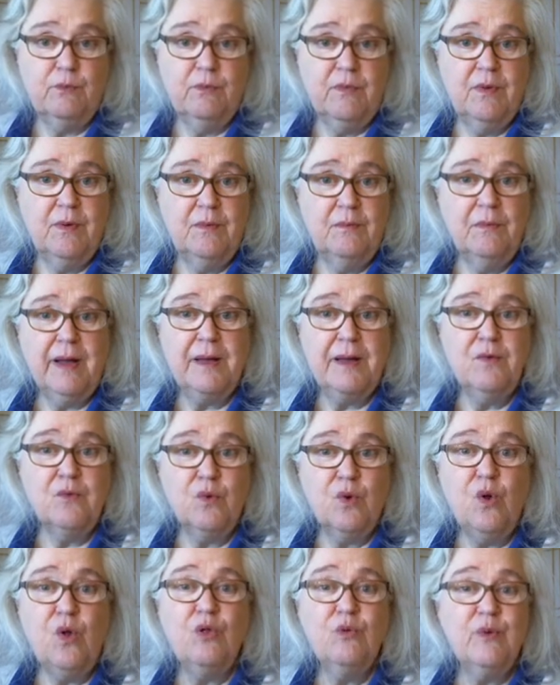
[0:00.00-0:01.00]
my
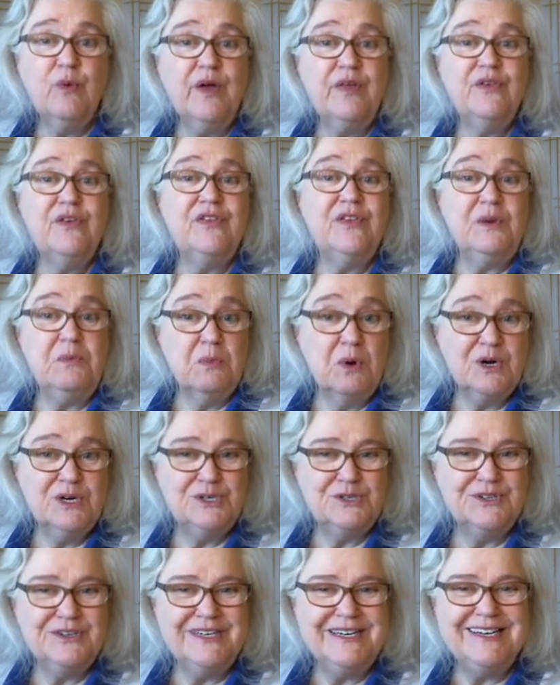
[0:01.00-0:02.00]
roll rather than
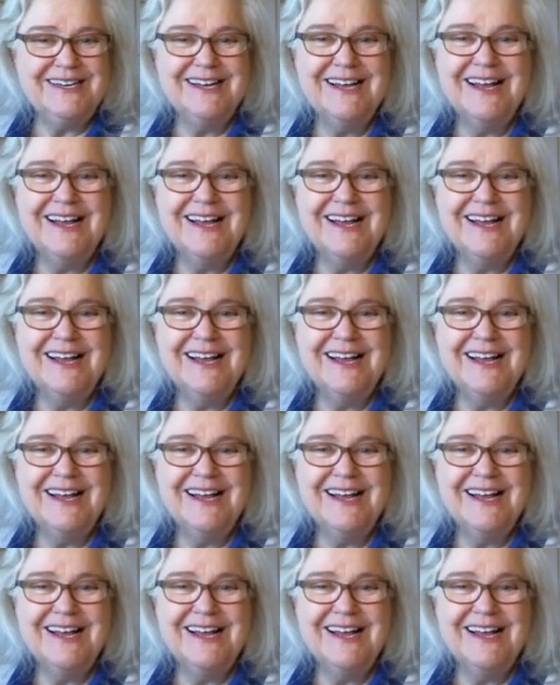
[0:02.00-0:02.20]
margarine.